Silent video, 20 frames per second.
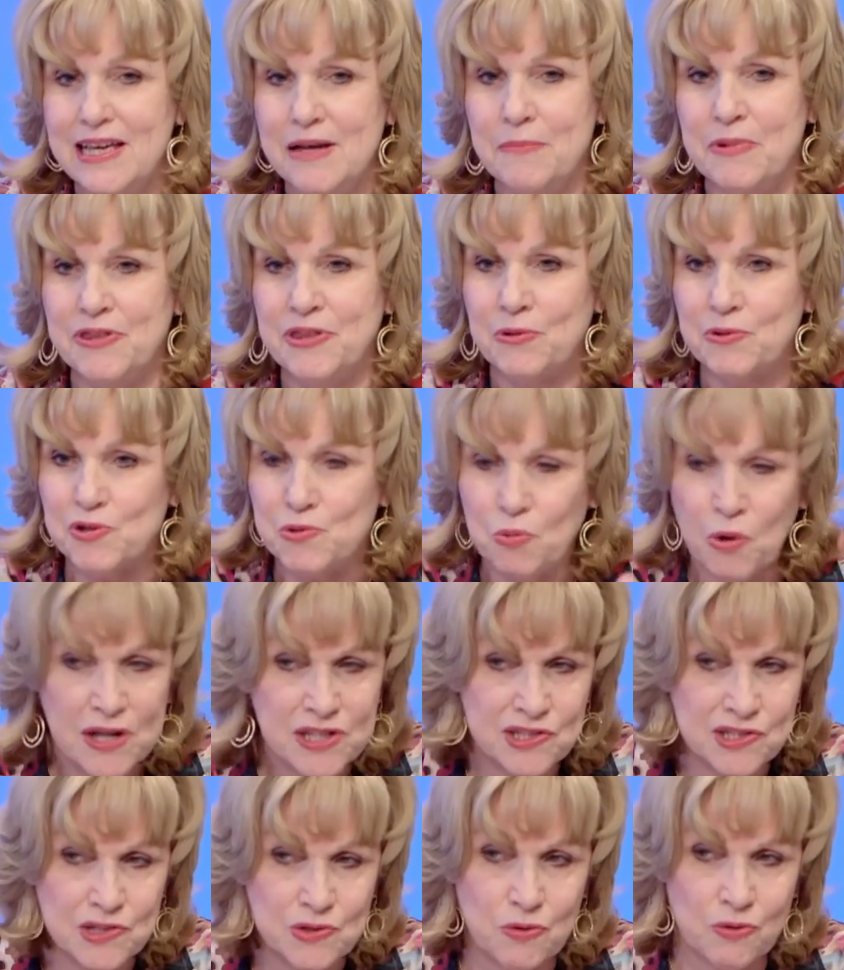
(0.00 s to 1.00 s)
But there was
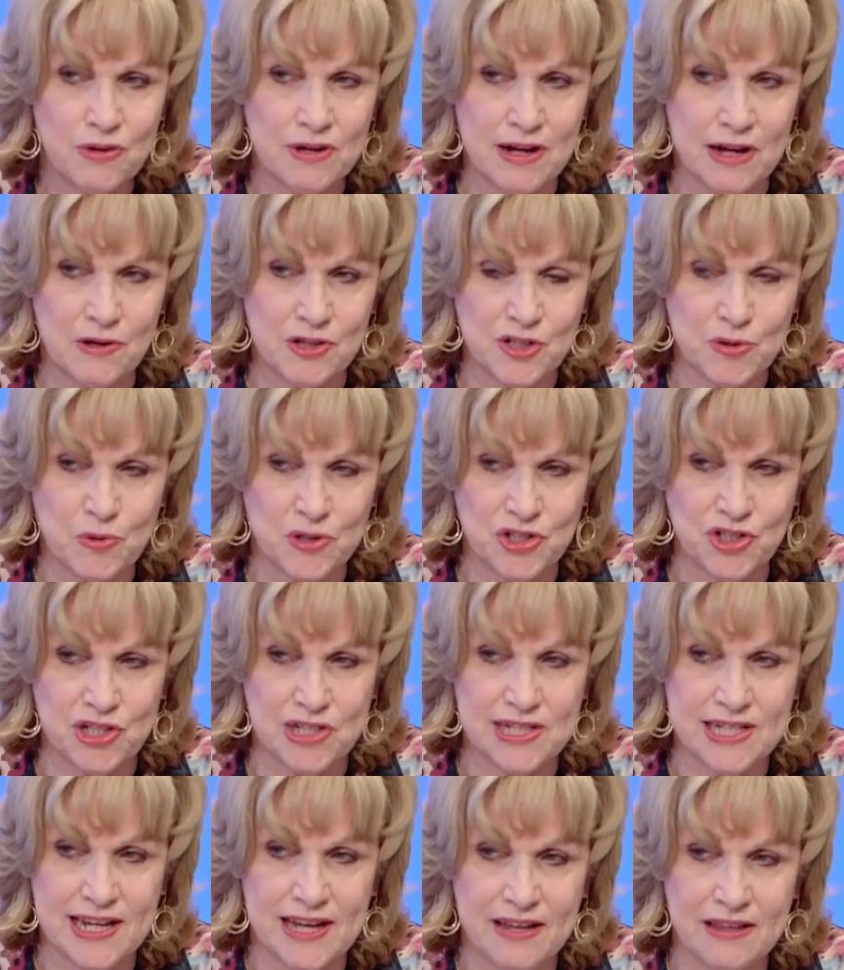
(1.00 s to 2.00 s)
one story I just want you
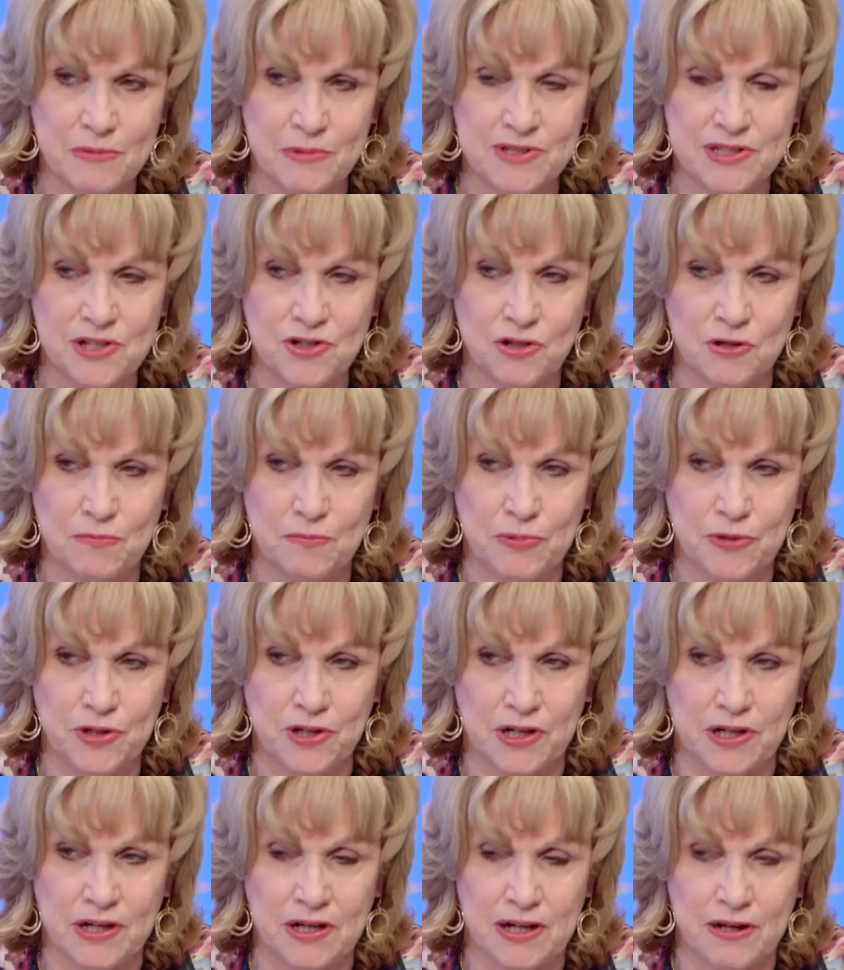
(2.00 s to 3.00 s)
to tell that was in your
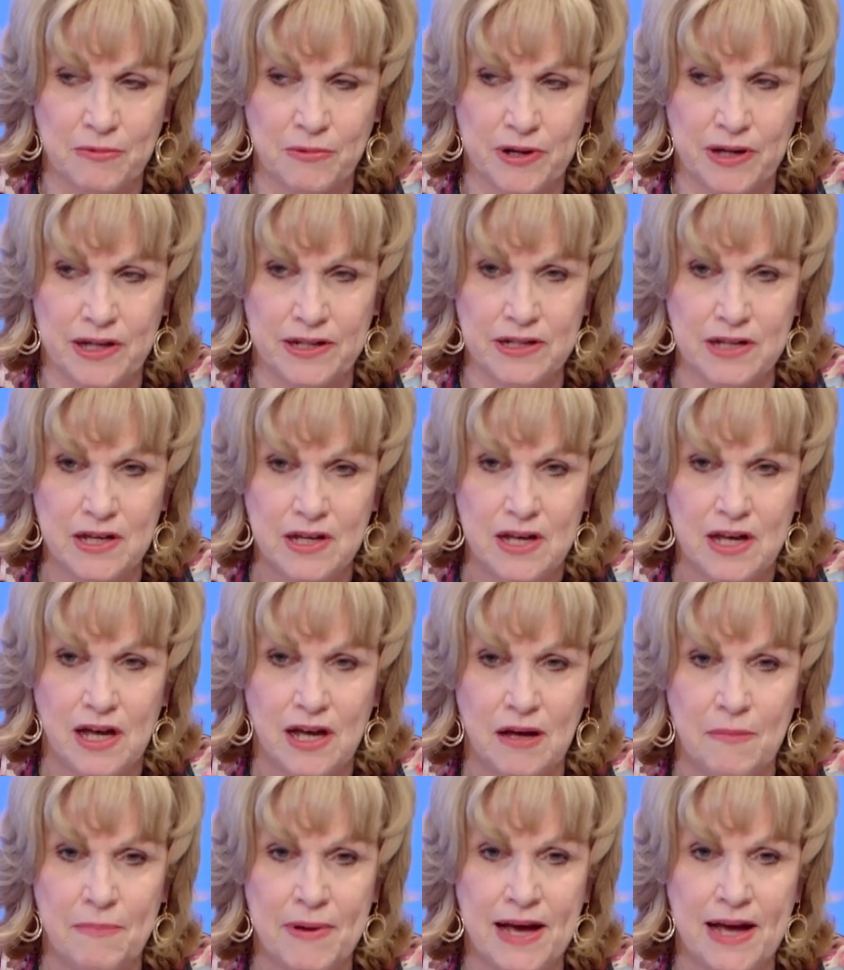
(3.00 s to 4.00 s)
book. I read
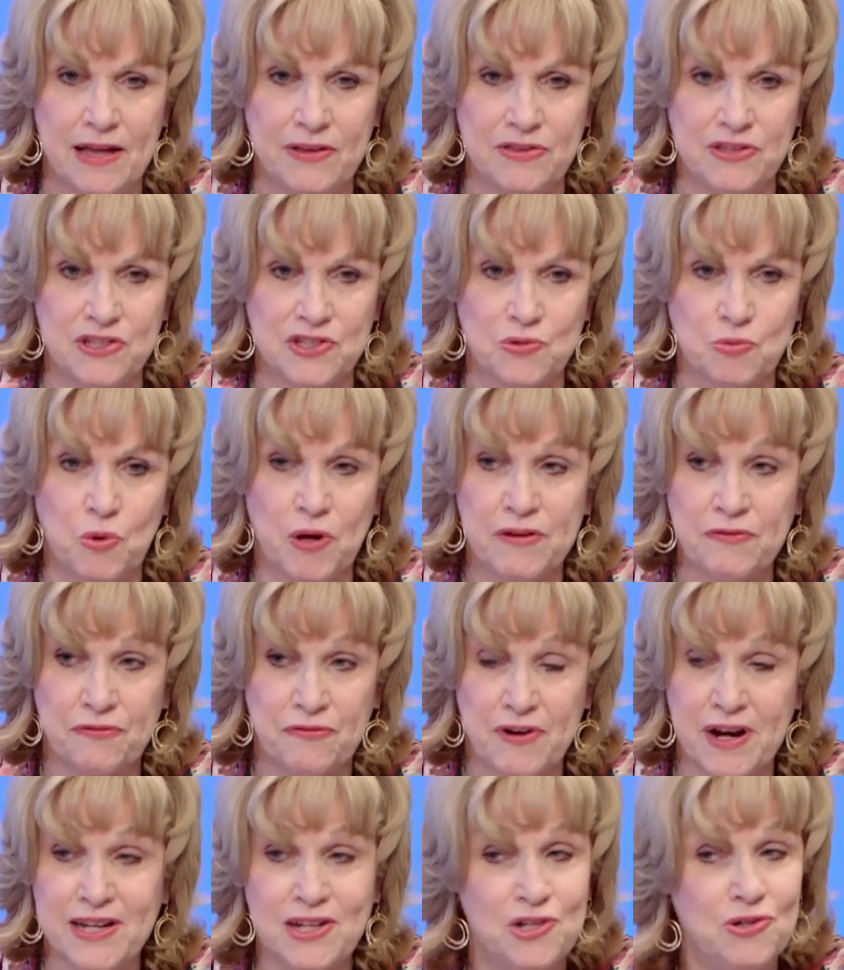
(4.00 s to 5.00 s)
about this one
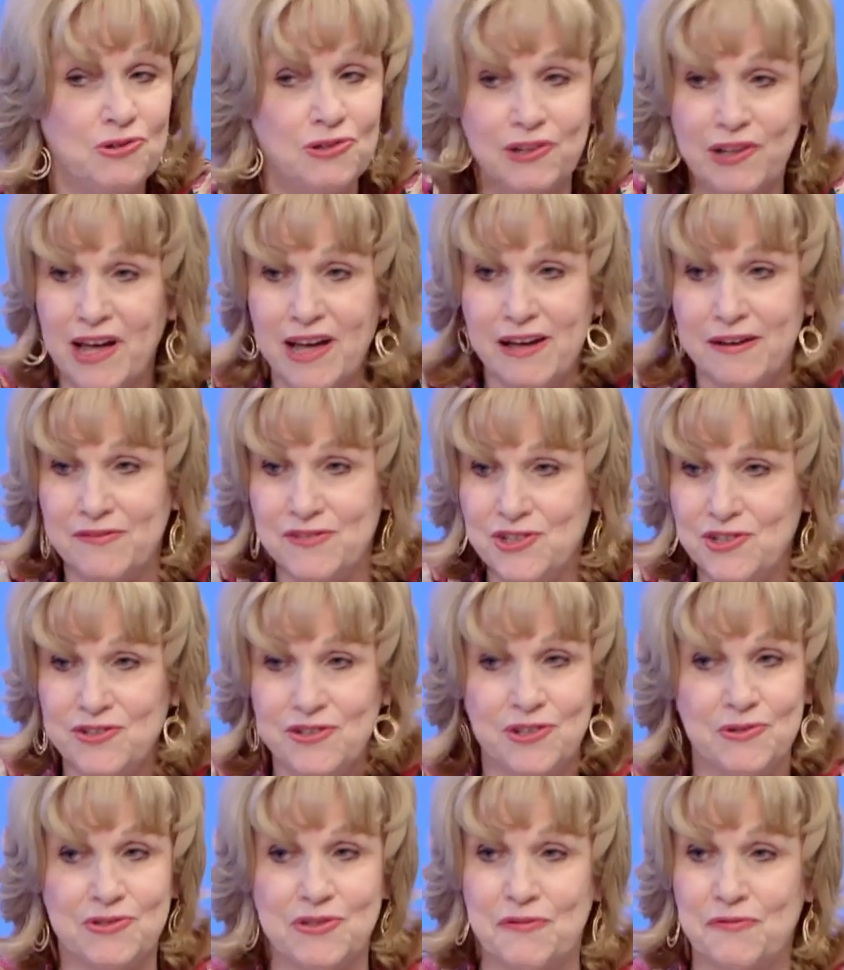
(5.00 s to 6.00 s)
friend you loved.
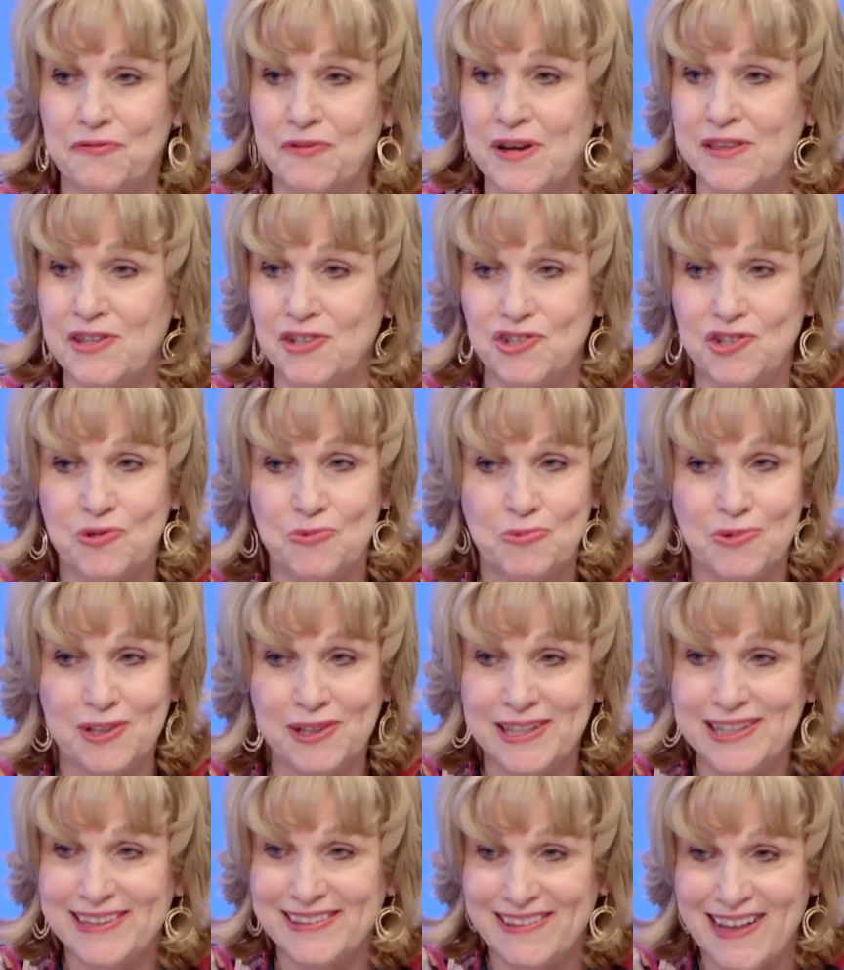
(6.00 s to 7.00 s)
There was a friend that you
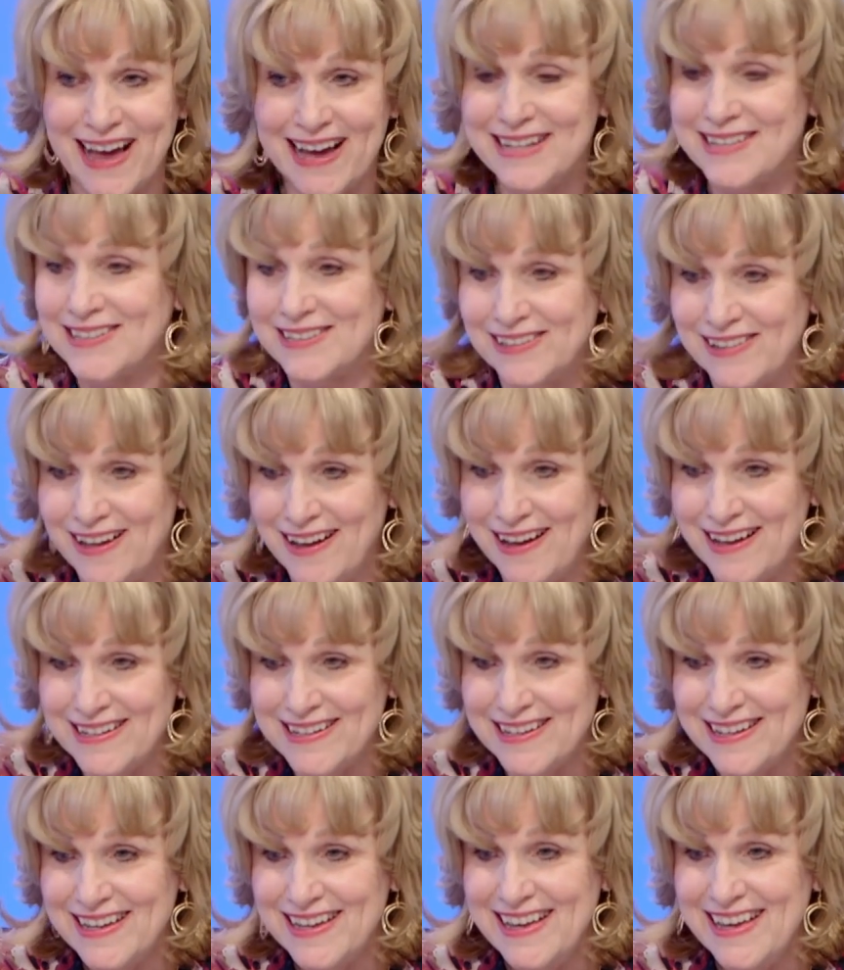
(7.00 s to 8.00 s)
really liked a lot.